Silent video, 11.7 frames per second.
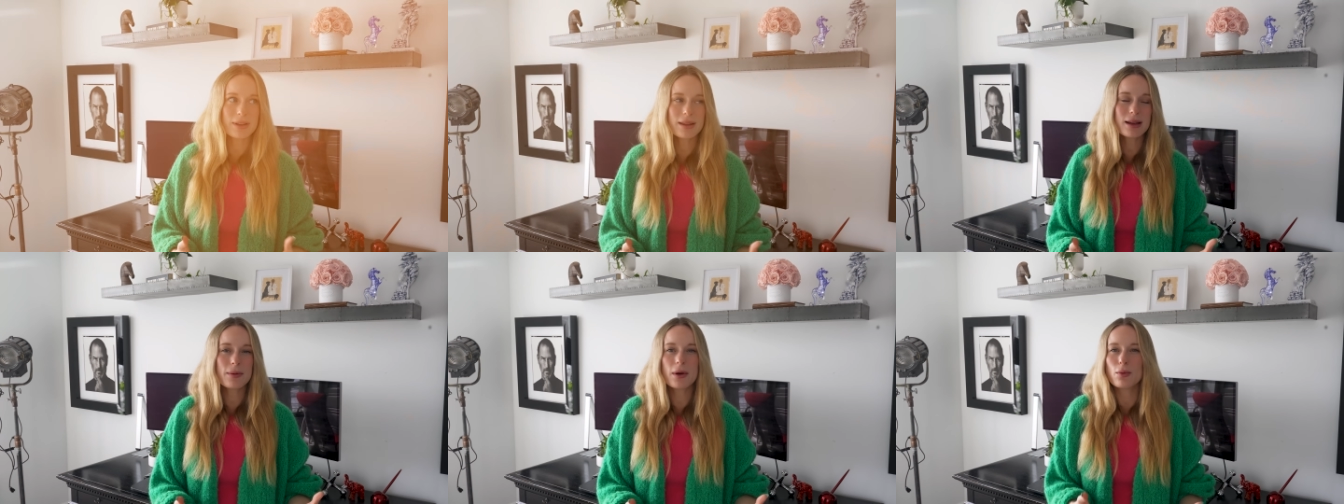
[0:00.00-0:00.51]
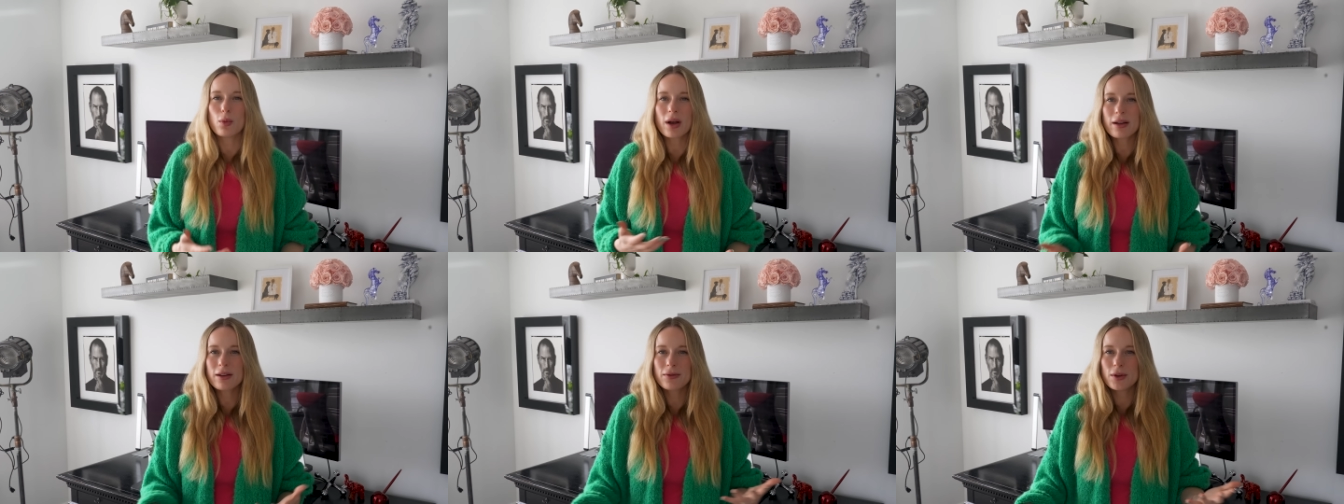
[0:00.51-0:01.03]
really think about what
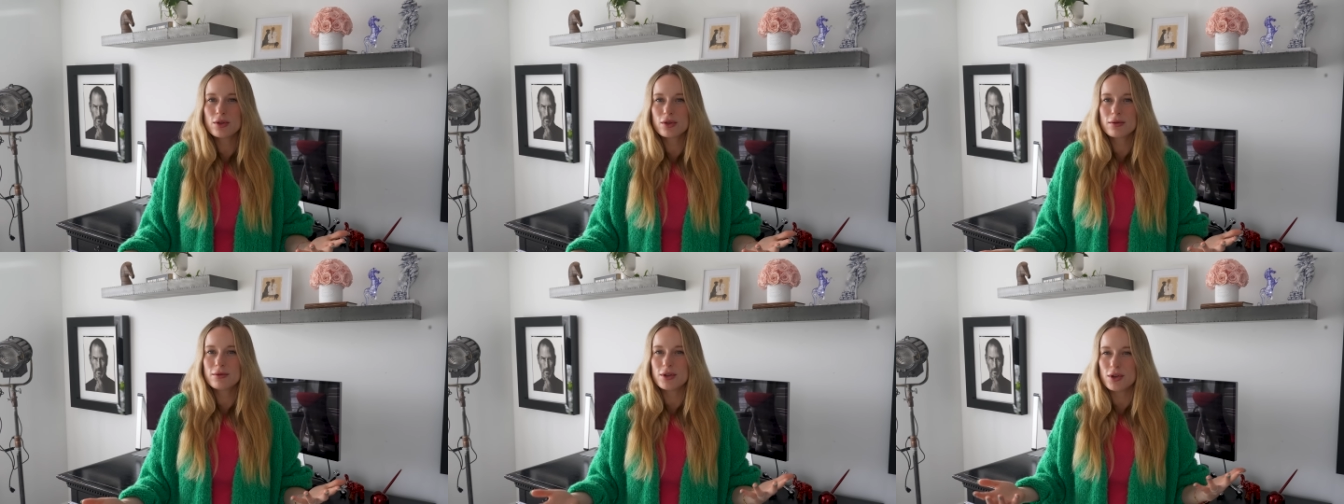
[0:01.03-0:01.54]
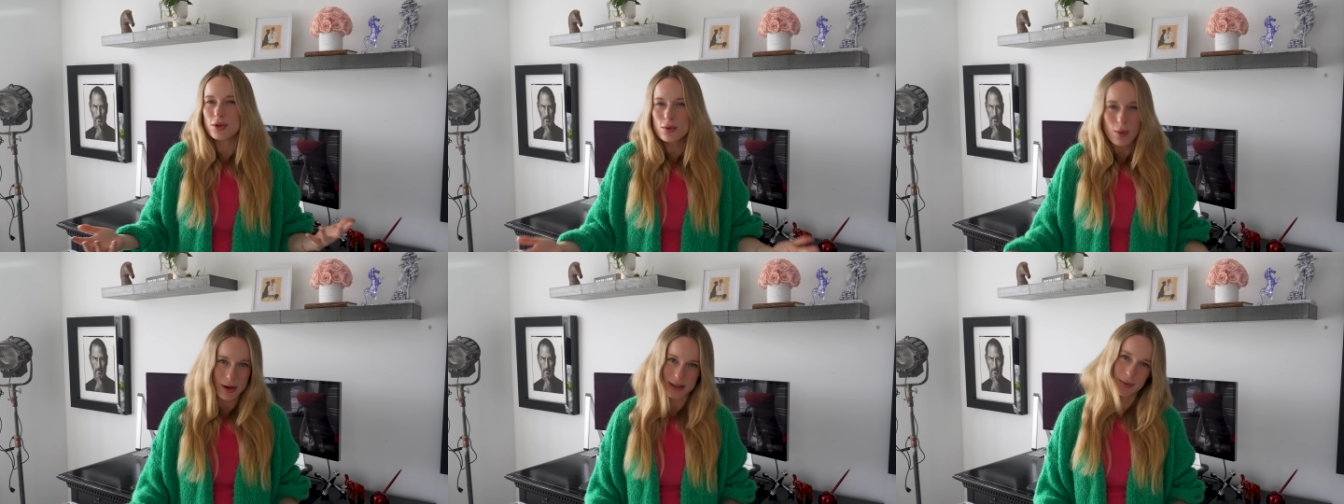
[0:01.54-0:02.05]
kind of future do you
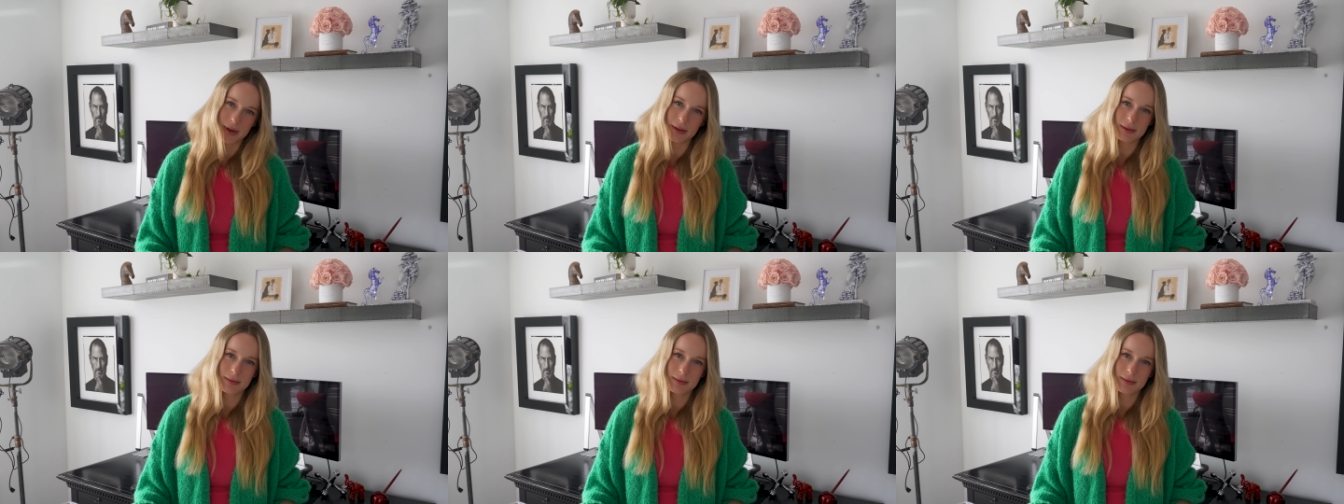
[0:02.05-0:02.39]
want to build?